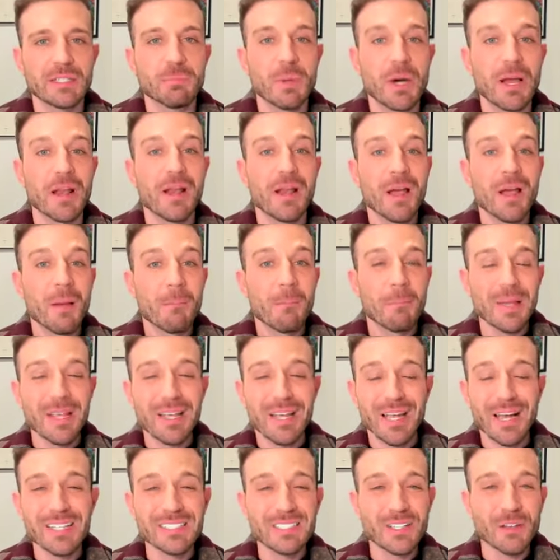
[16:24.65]
But
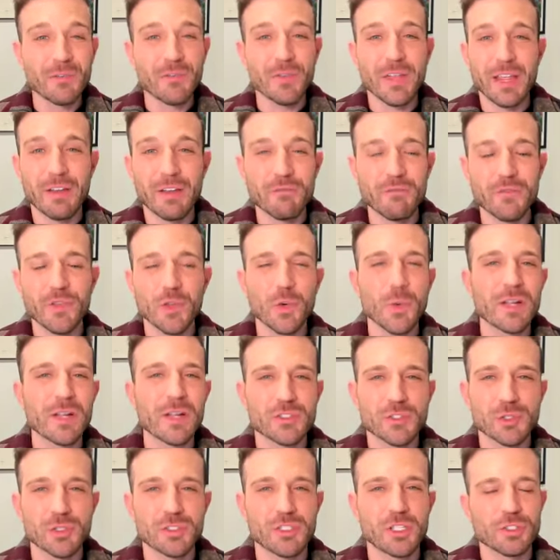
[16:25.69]
because of
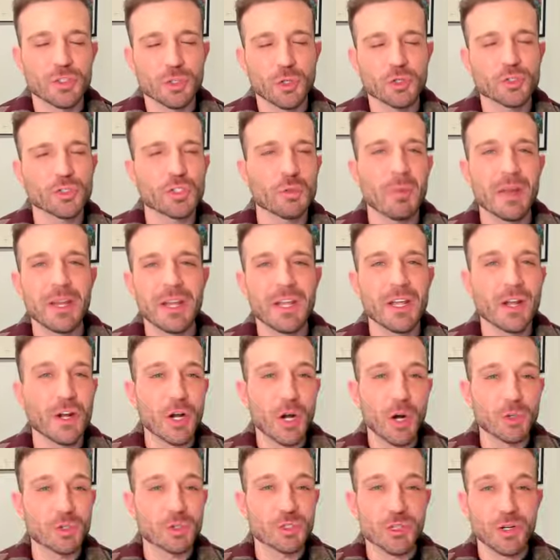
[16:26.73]
influencers and social media
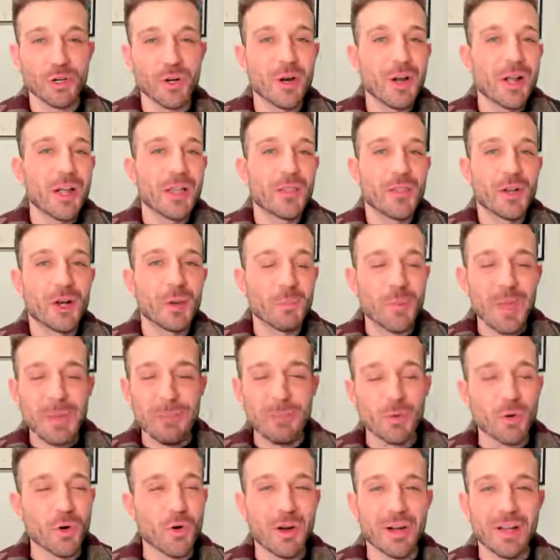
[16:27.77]
culture, there are
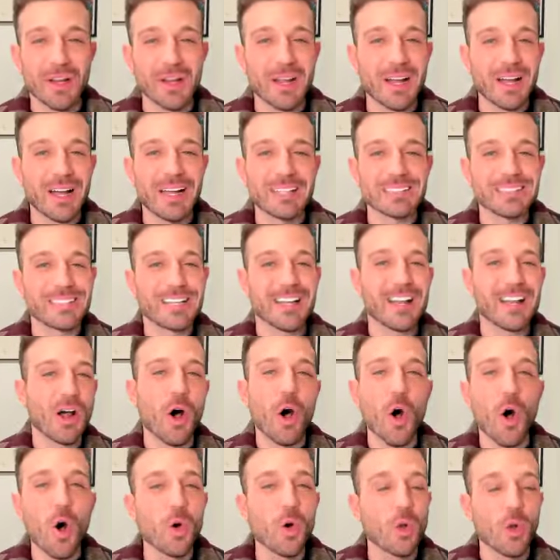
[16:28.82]
people creating content
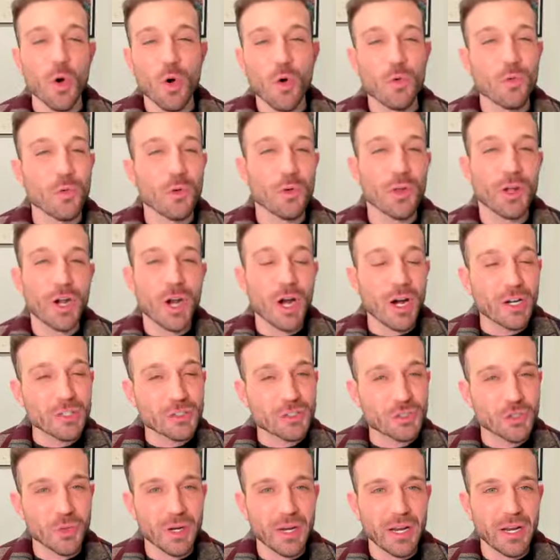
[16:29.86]
all over the
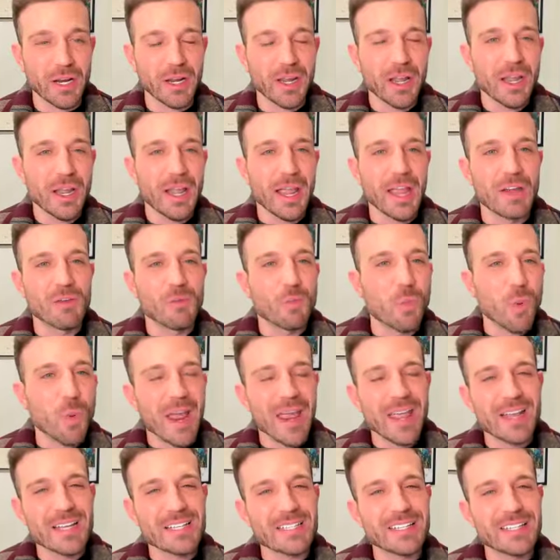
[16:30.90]
country in
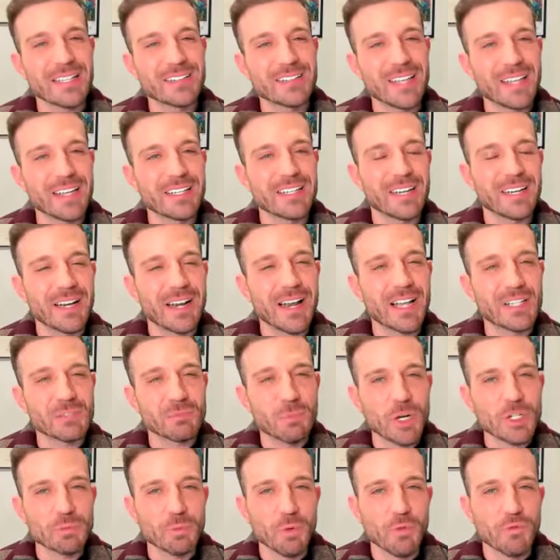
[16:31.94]
ways that they didn't as
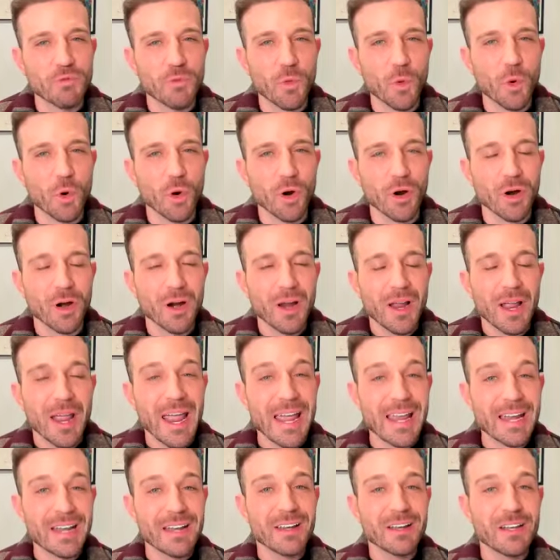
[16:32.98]
much before.
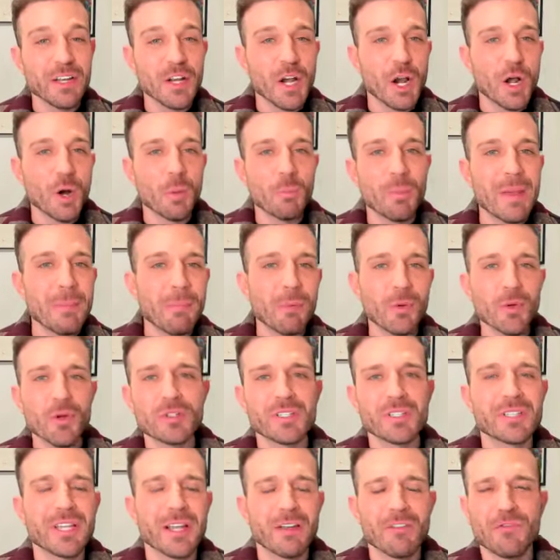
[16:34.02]
And people used
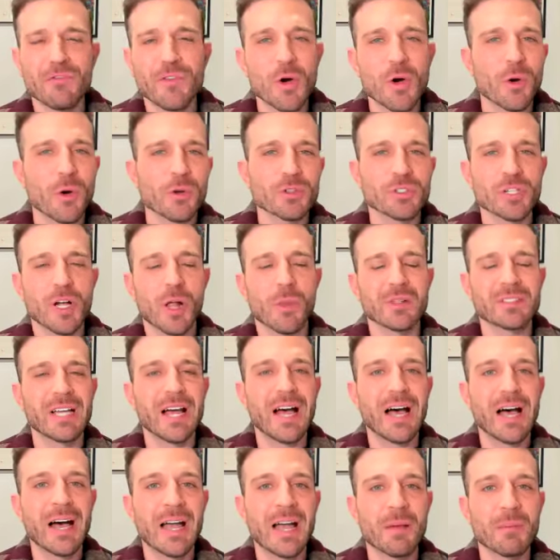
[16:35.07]
to take photos all the
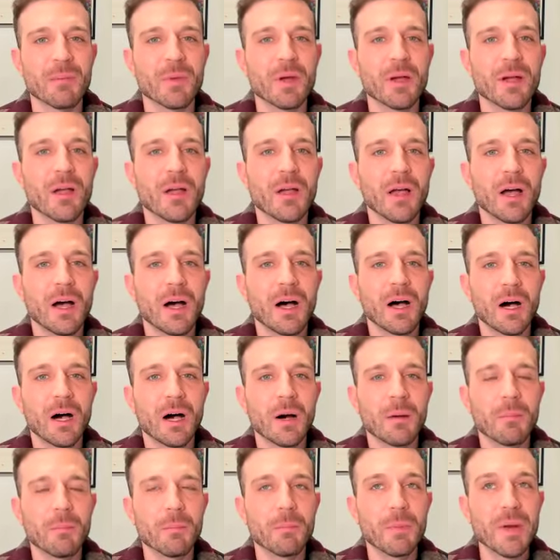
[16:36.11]
time,
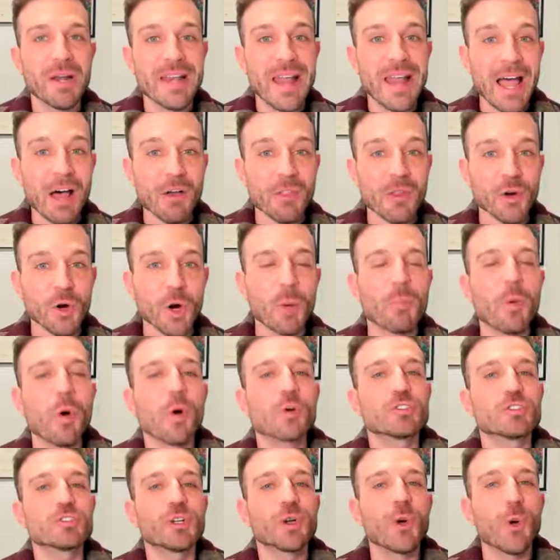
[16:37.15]
but now they're all
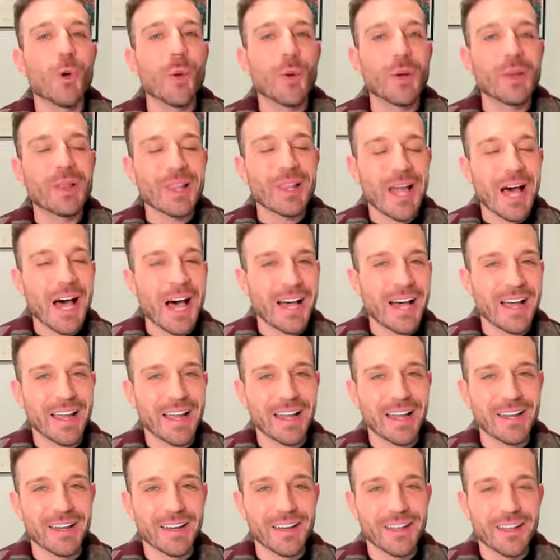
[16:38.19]
posted
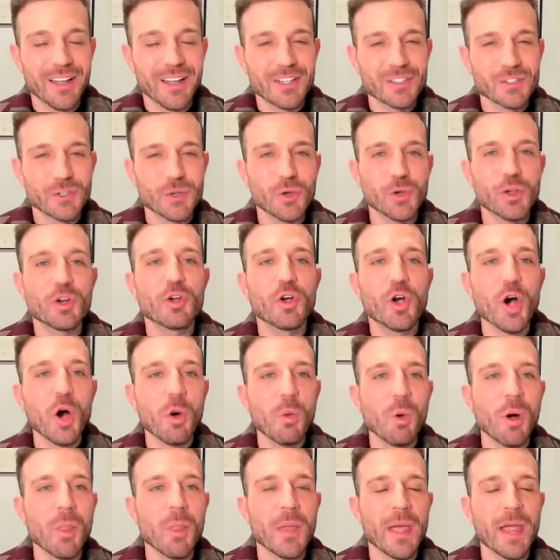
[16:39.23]
online, so you can
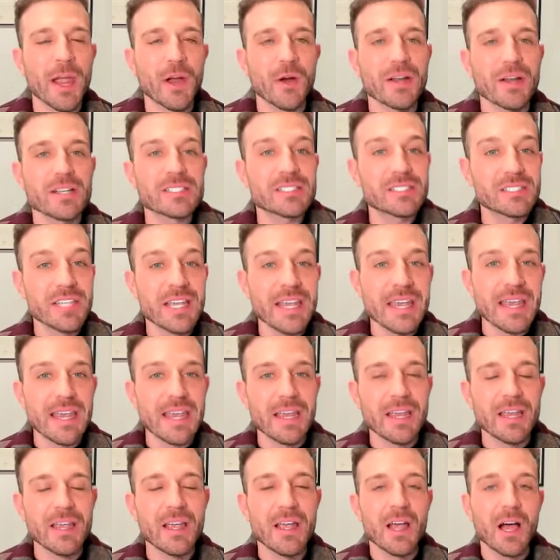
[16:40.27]
go on there and
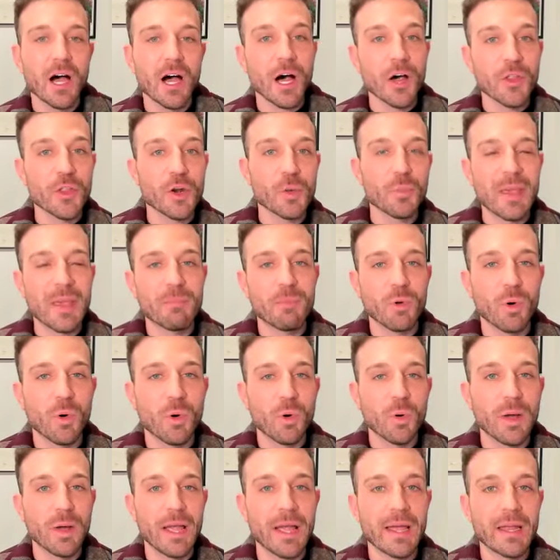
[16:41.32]
see other
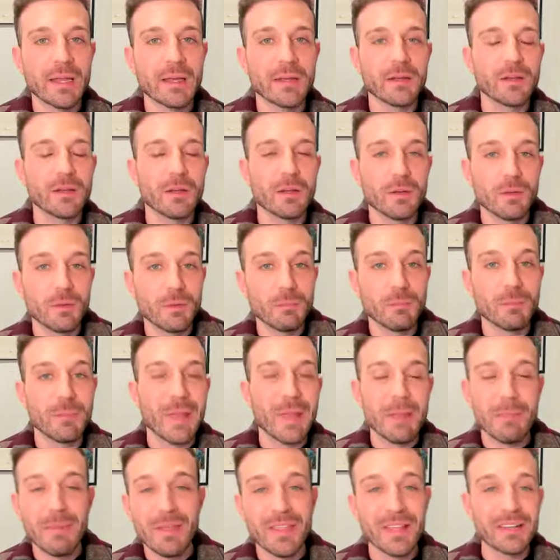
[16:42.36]
people and.
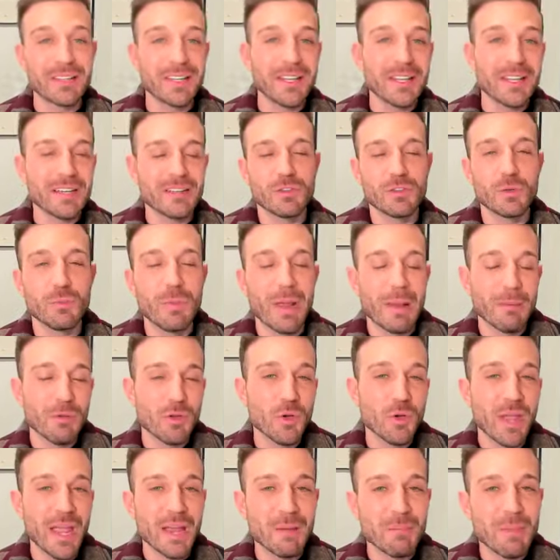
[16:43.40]
Maybe
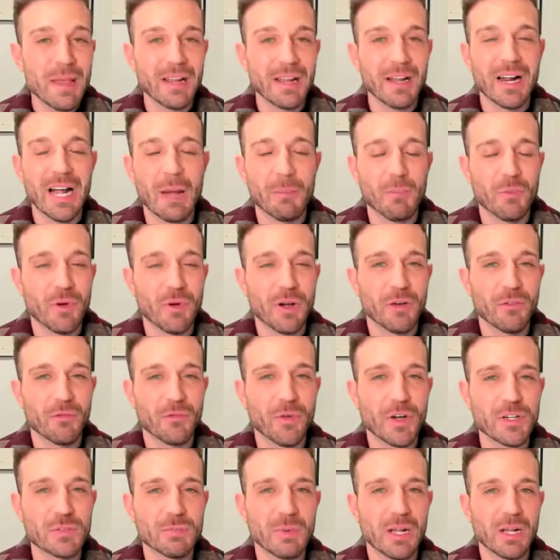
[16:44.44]
you can make a copyright
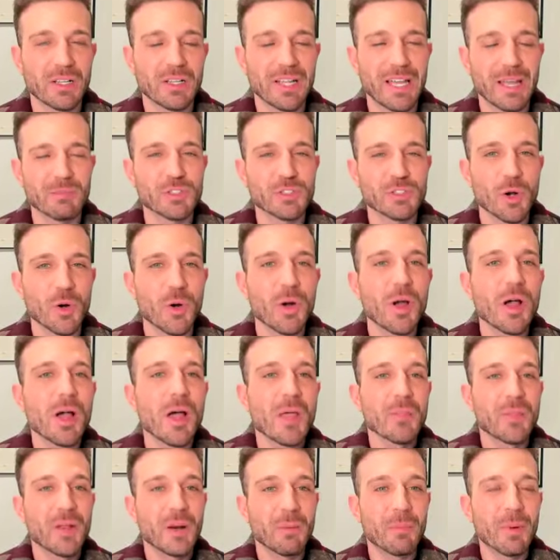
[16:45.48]
infringement claim. So
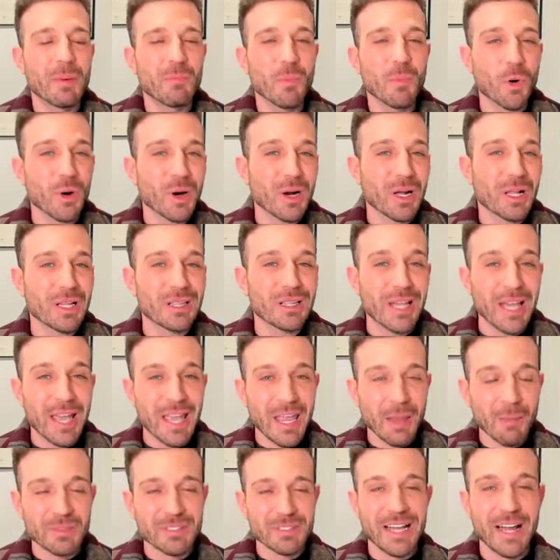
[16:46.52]
there have been more
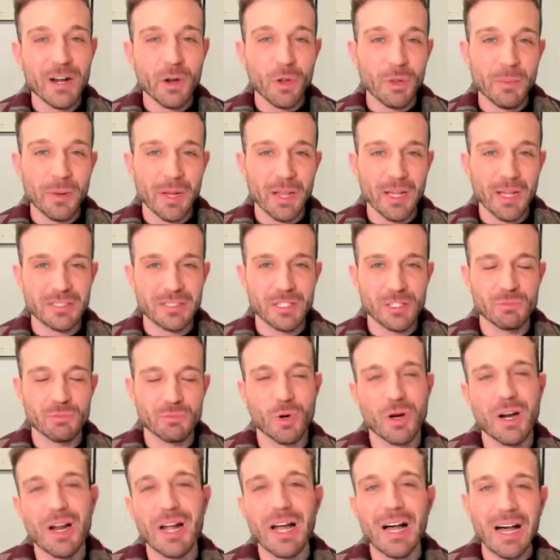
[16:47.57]
claims, not only because there's
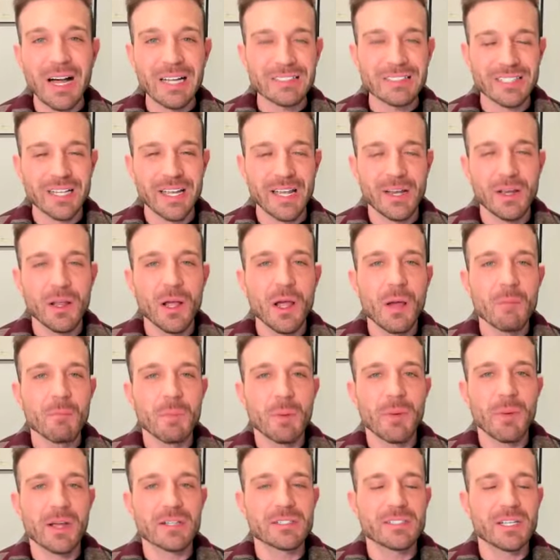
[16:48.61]
more content,
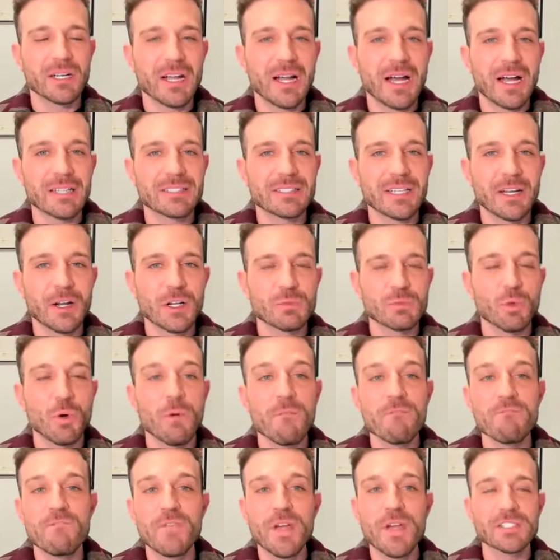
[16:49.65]
but because the content is
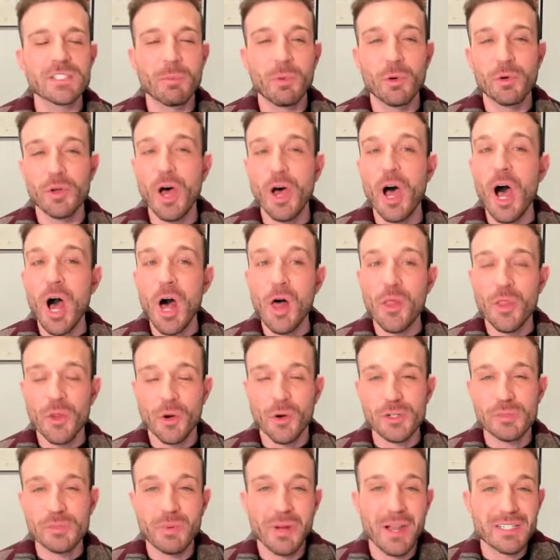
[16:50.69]
more visible to
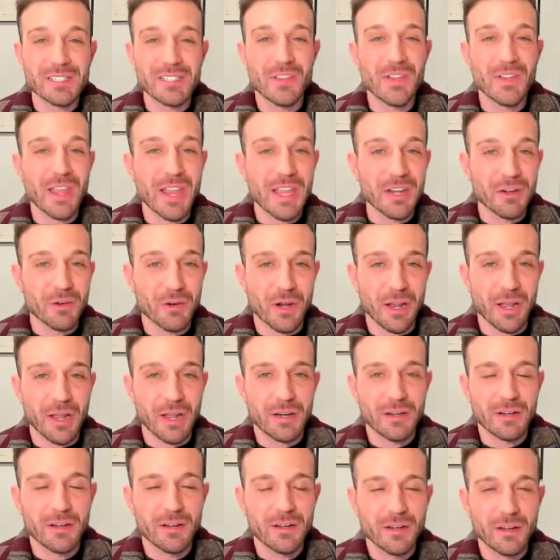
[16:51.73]
others because of the
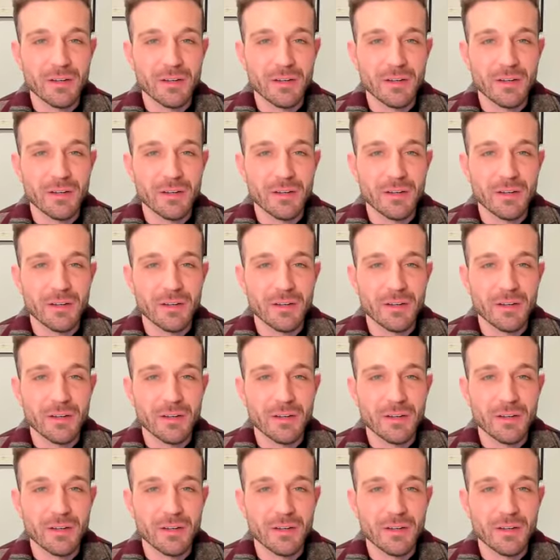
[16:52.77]
internet.